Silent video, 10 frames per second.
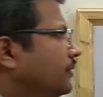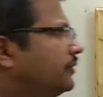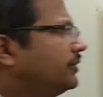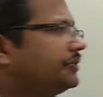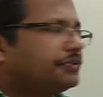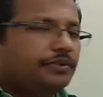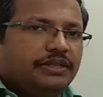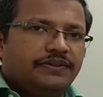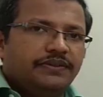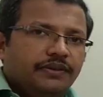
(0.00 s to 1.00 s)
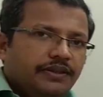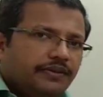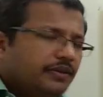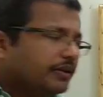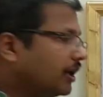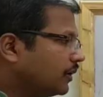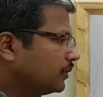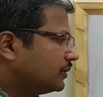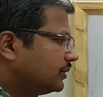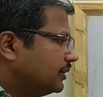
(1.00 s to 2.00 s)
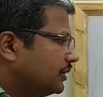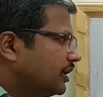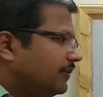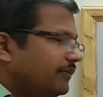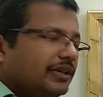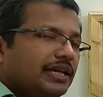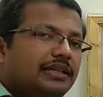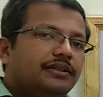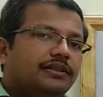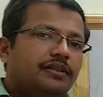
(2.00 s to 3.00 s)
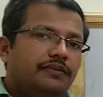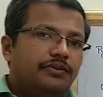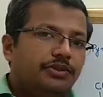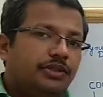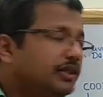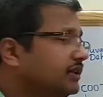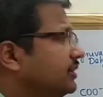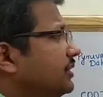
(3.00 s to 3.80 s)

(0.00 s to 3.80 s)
Citrate synthase. Now there comes another confusion.